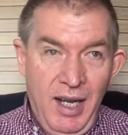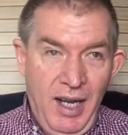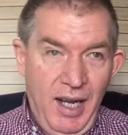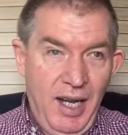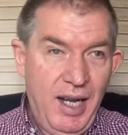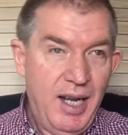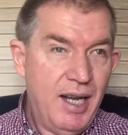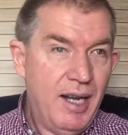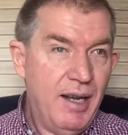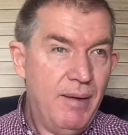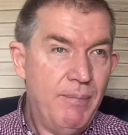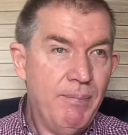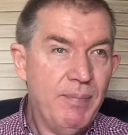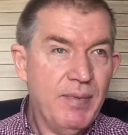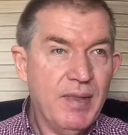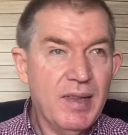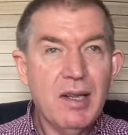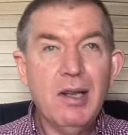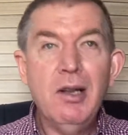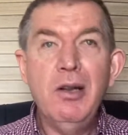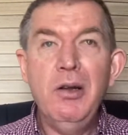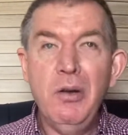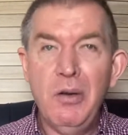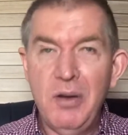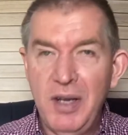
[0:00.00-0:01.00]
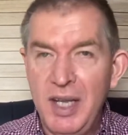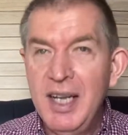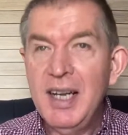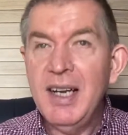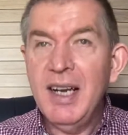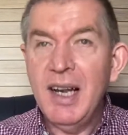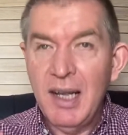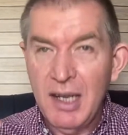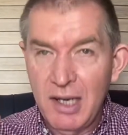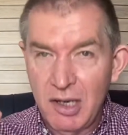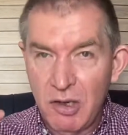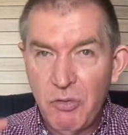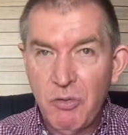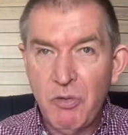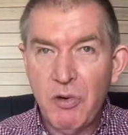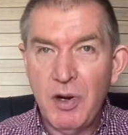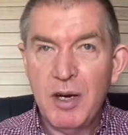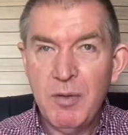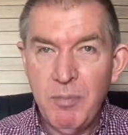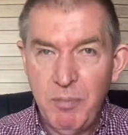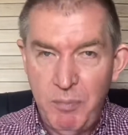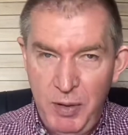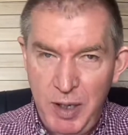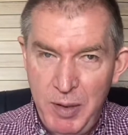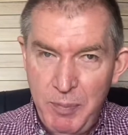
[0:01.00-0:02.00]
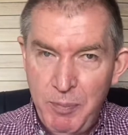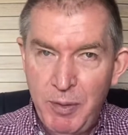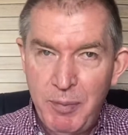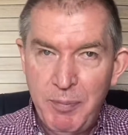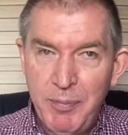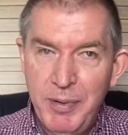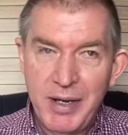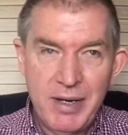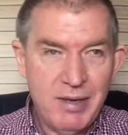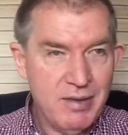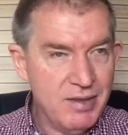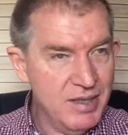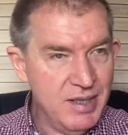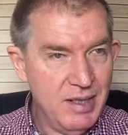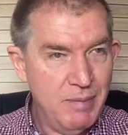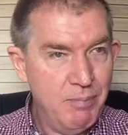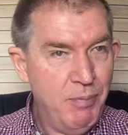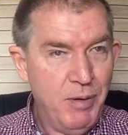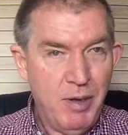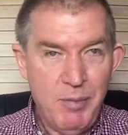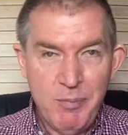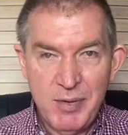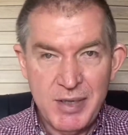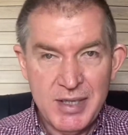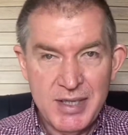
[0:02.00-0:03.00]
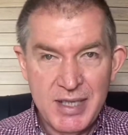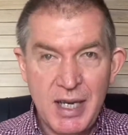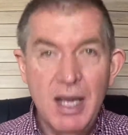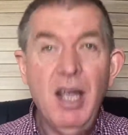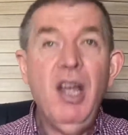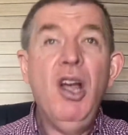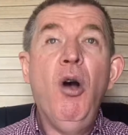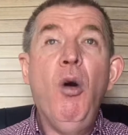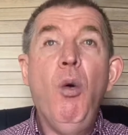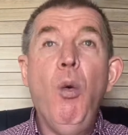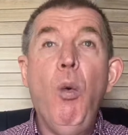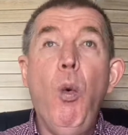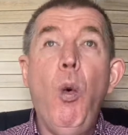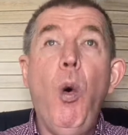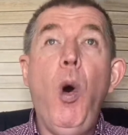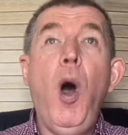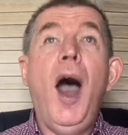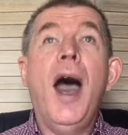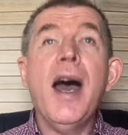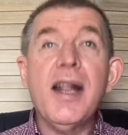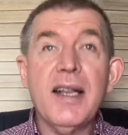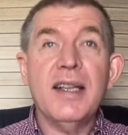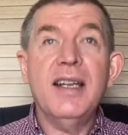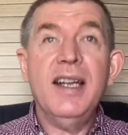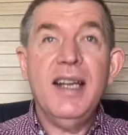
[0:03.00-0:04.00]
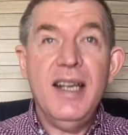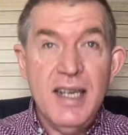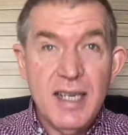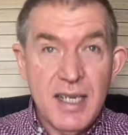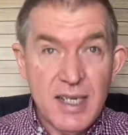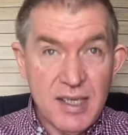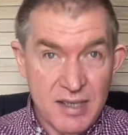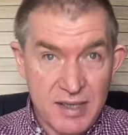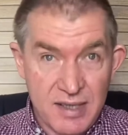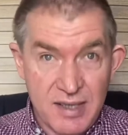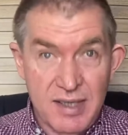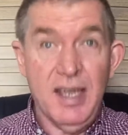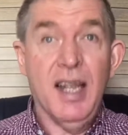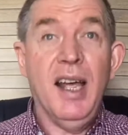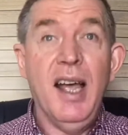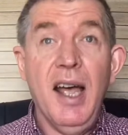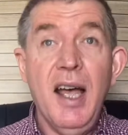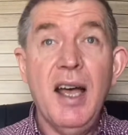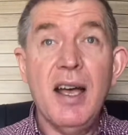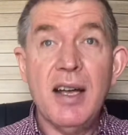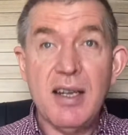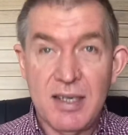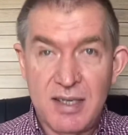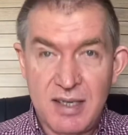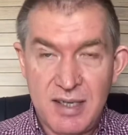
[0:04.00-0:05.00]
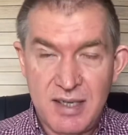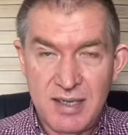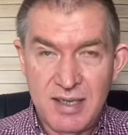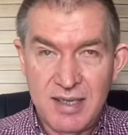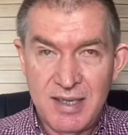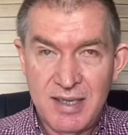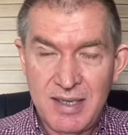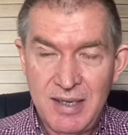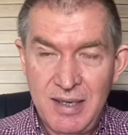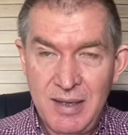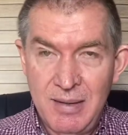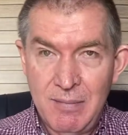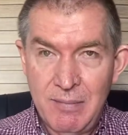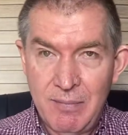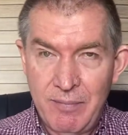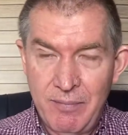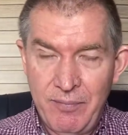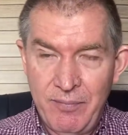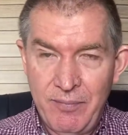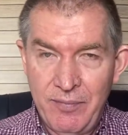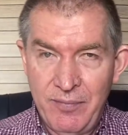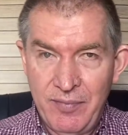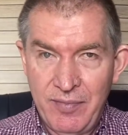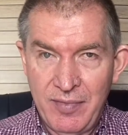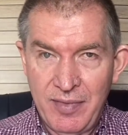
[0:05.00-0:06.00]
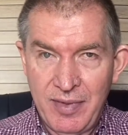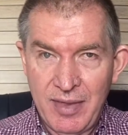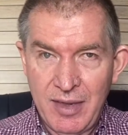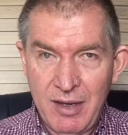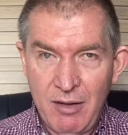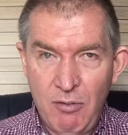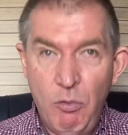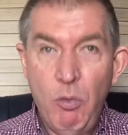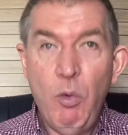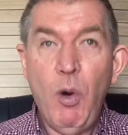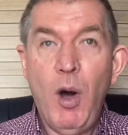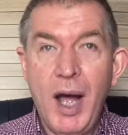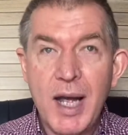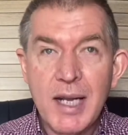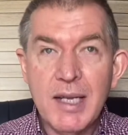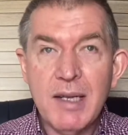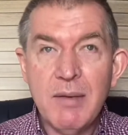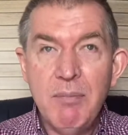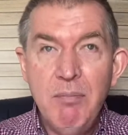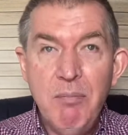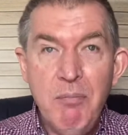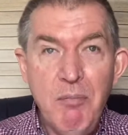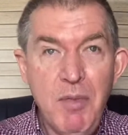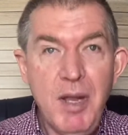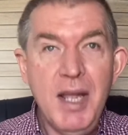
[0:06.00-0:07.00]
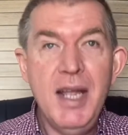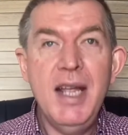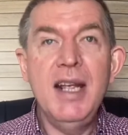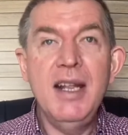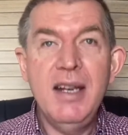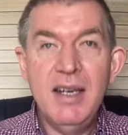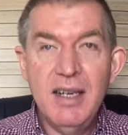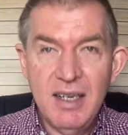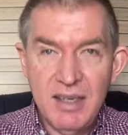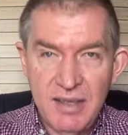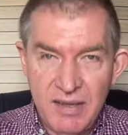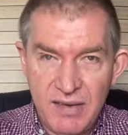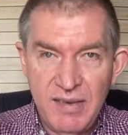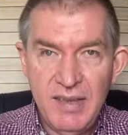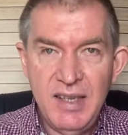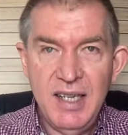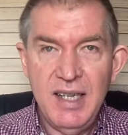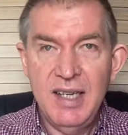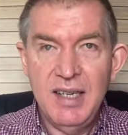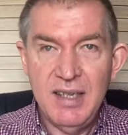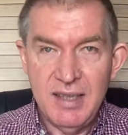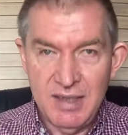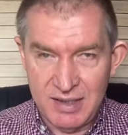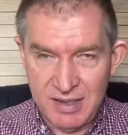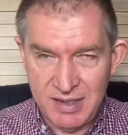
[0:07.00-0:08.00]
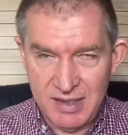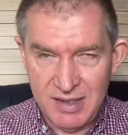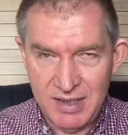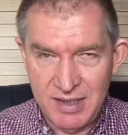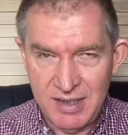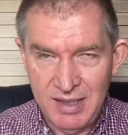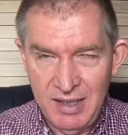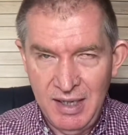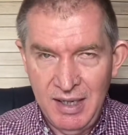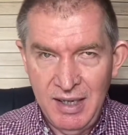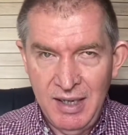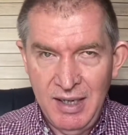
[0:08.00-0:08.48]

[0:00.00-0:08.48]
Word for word: um, looking like drunk people because the people say, What is this? What meaneth this?